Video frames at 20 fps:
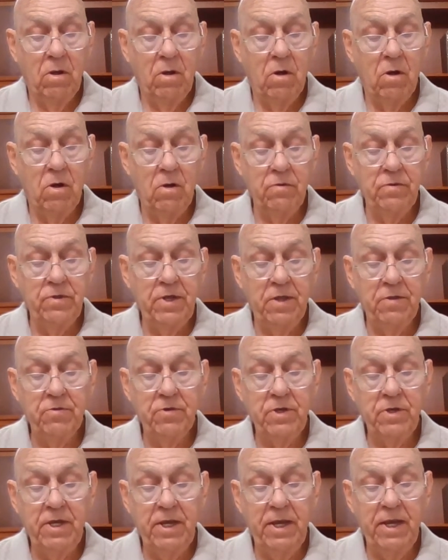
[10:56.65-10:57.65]
All the
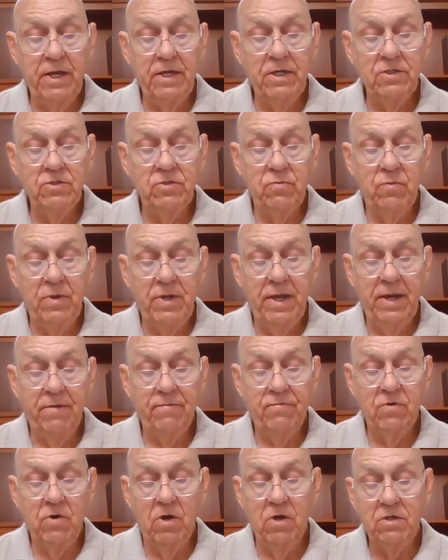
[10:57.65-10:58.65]
other kings we
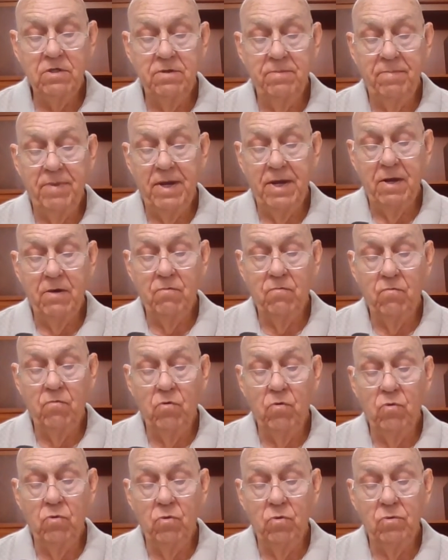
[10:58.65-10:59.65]
have talked about
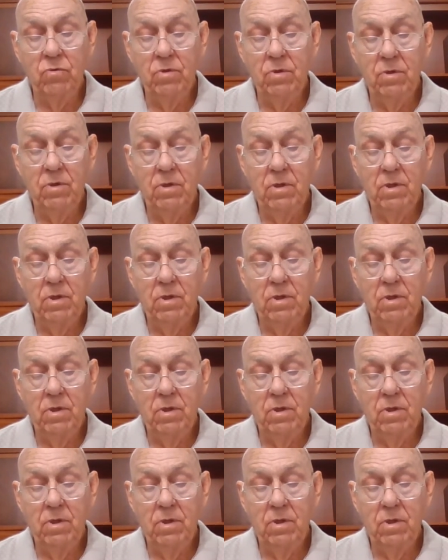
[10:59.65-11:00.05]
rule